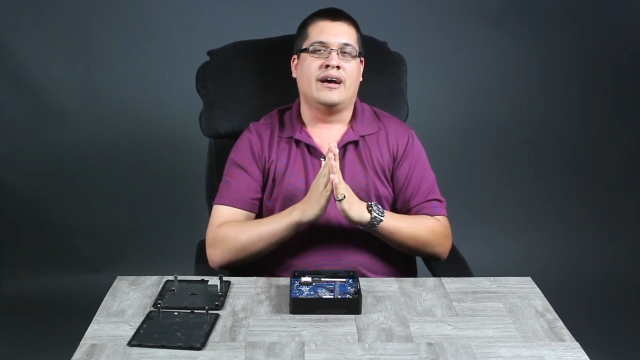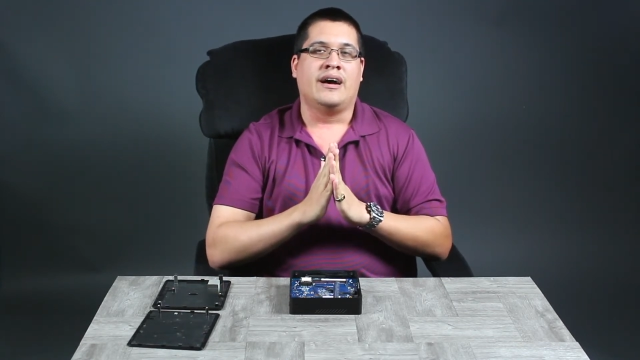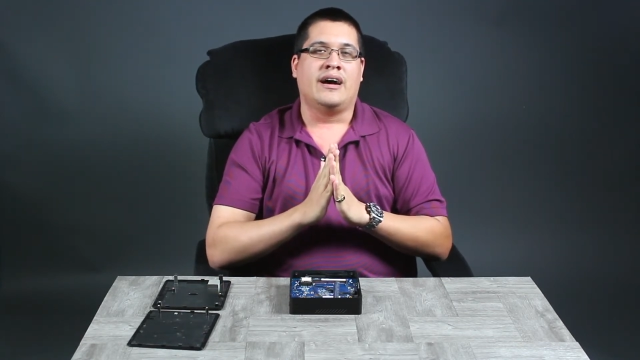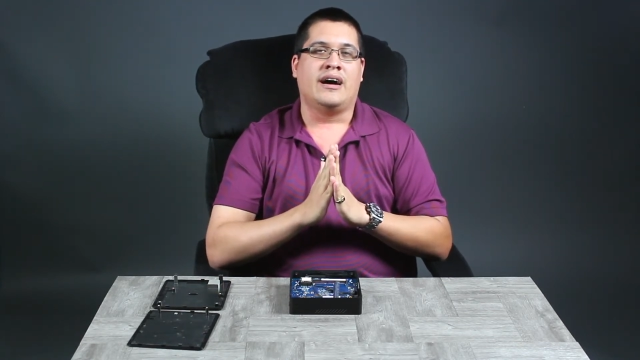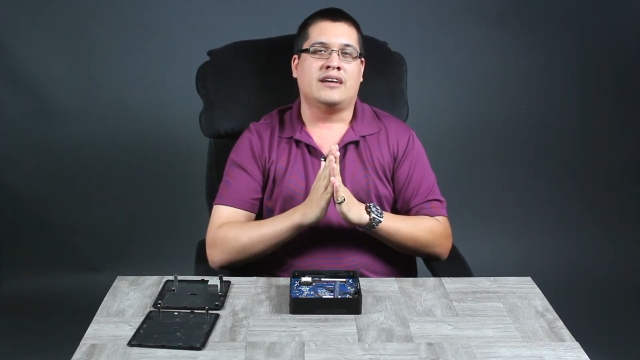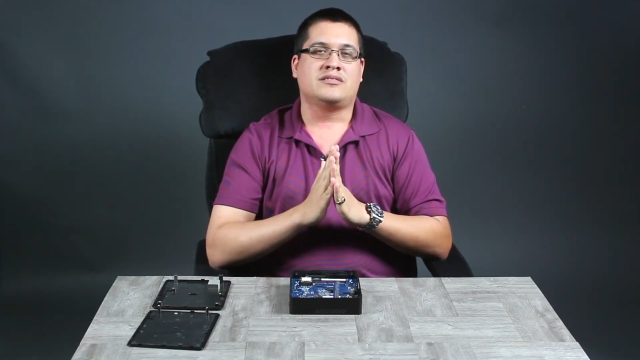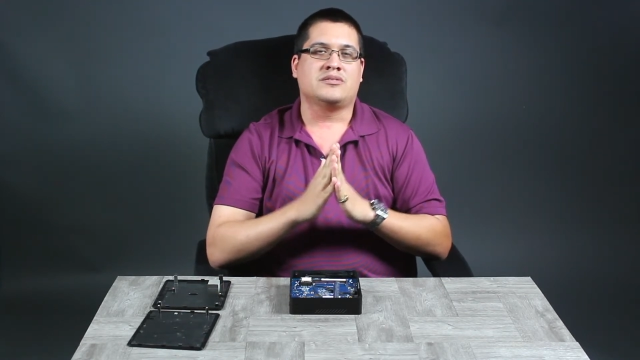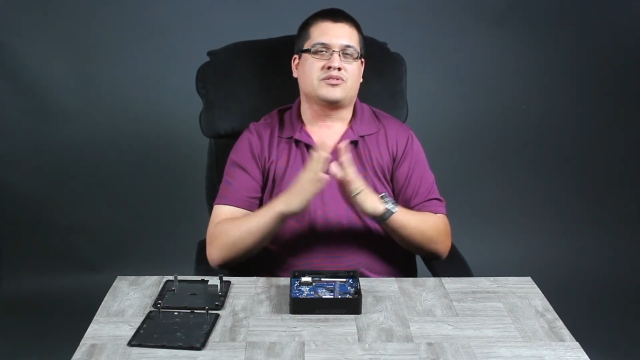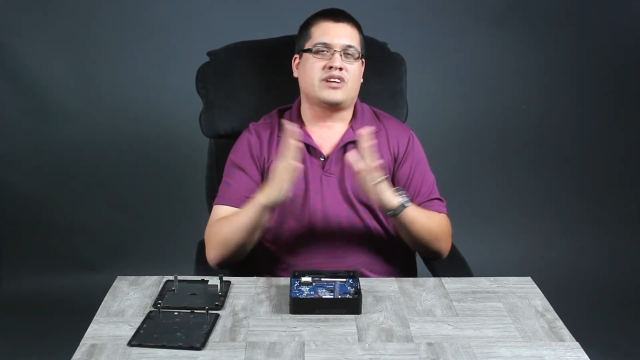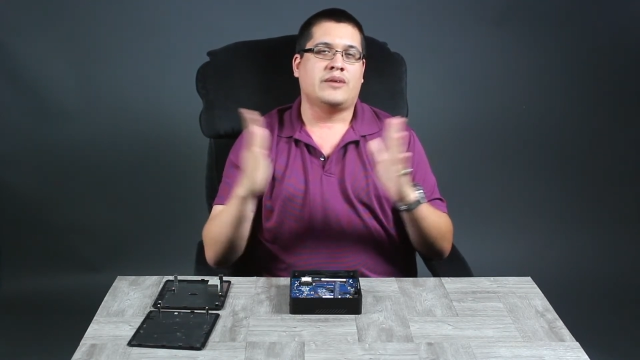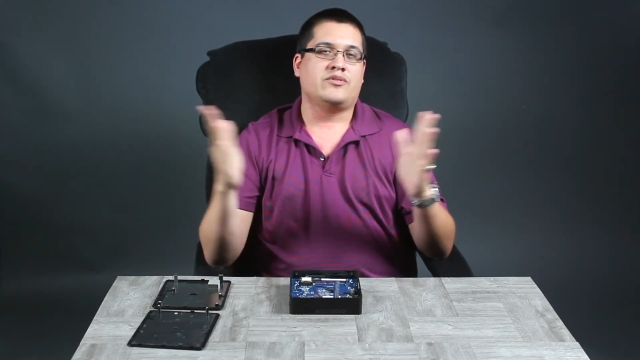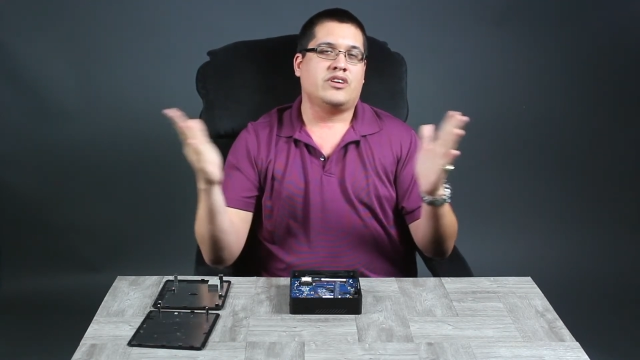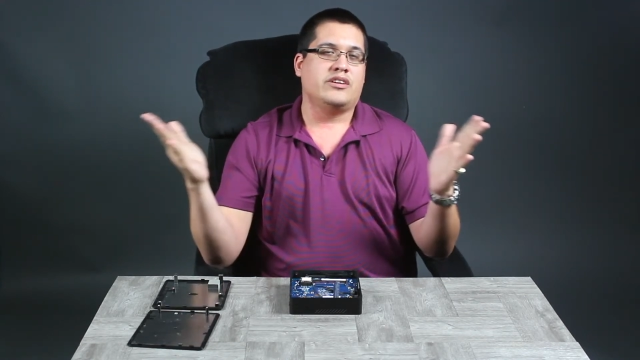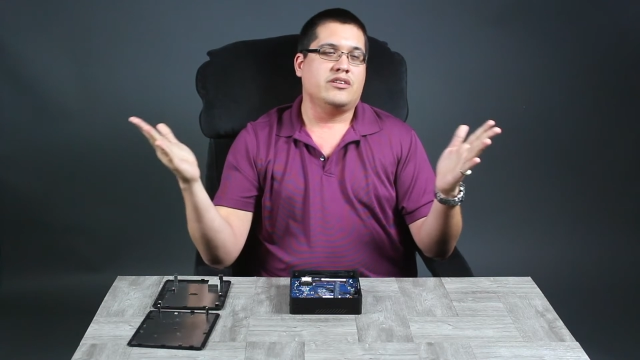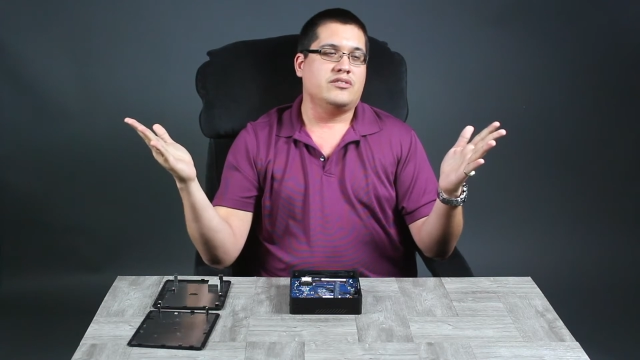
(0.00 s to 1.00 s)
Uh, subscribe
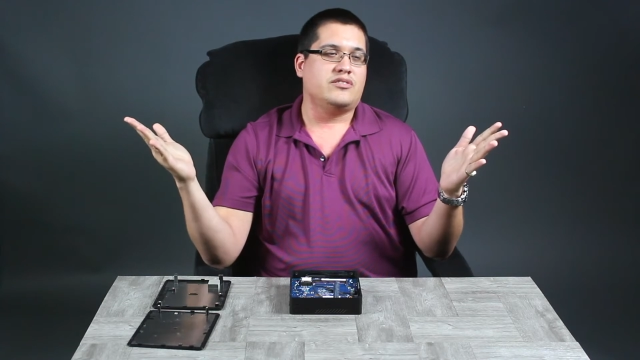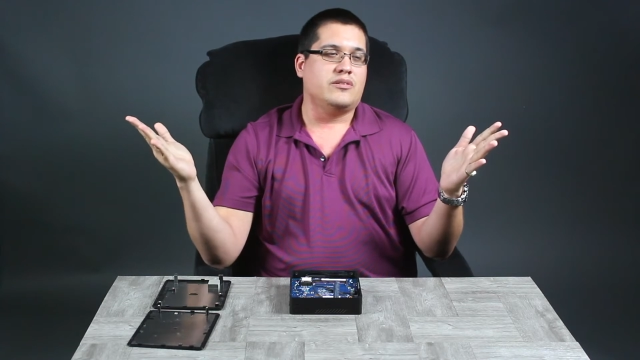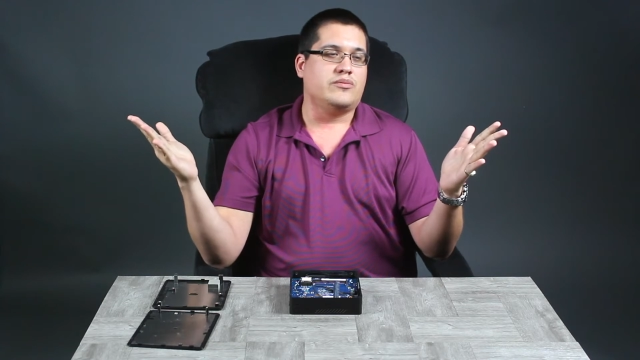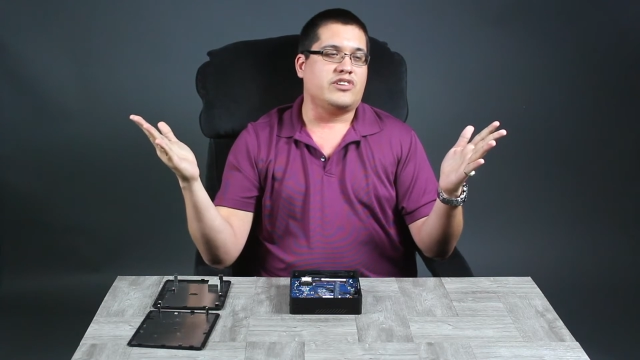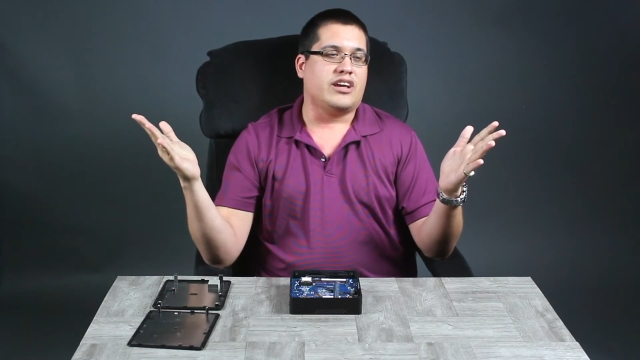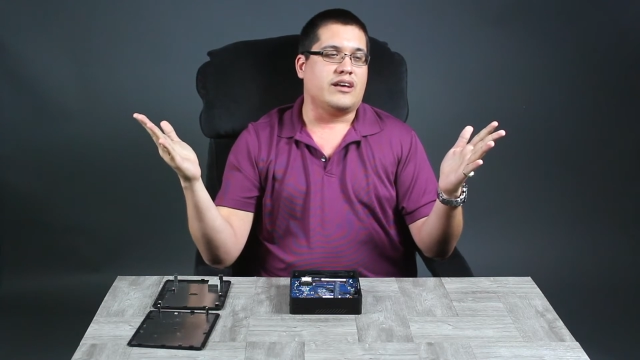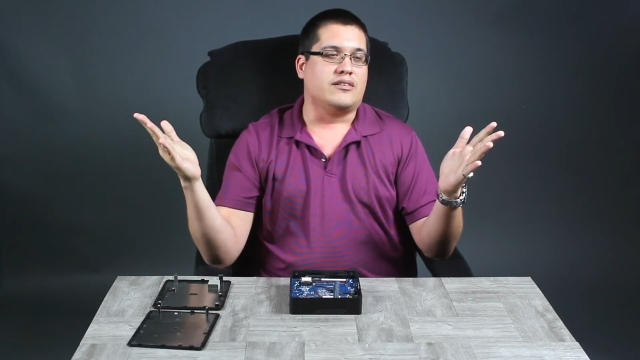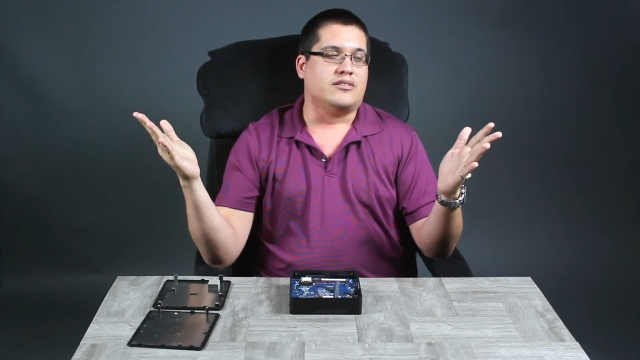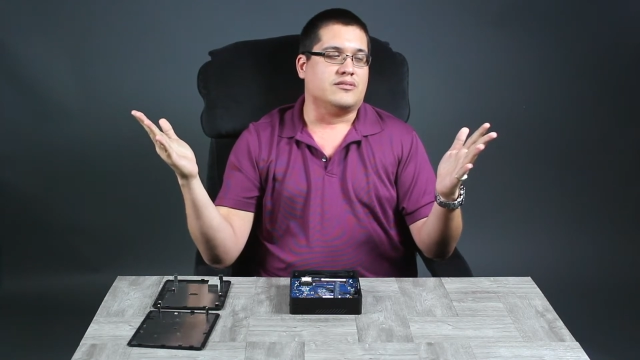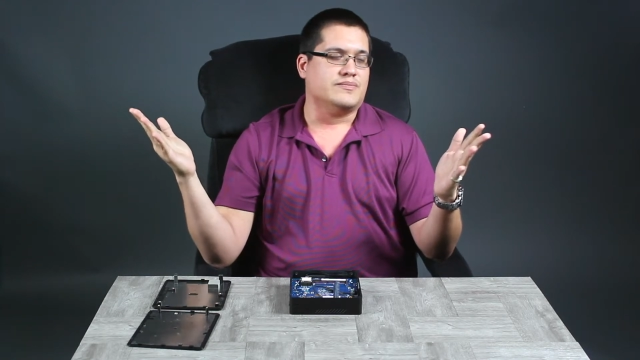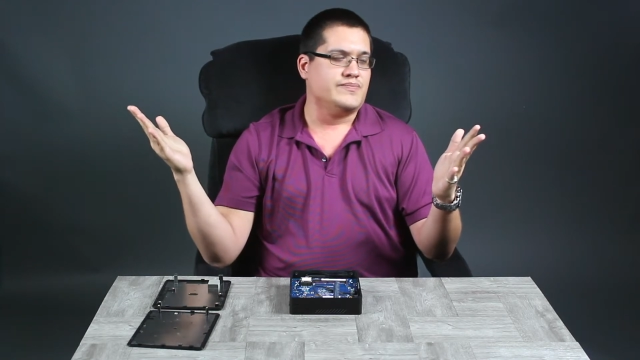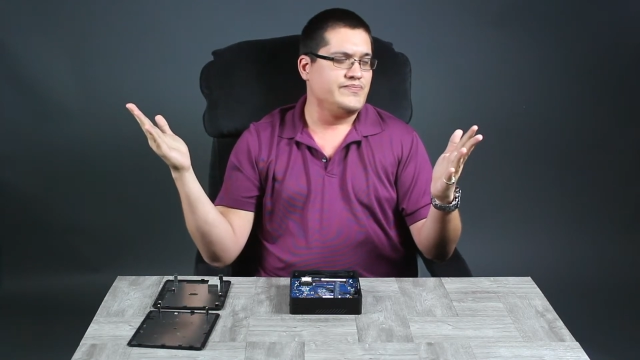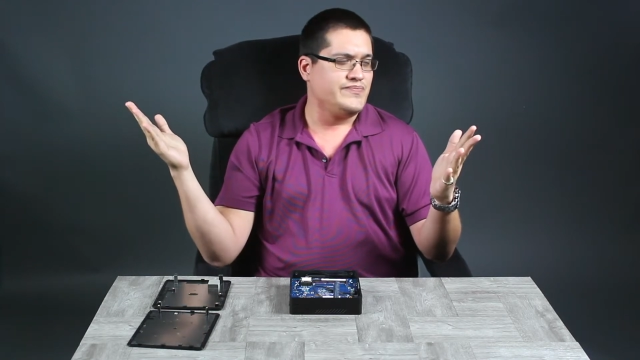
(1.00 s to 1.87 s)
to our YouTube channel.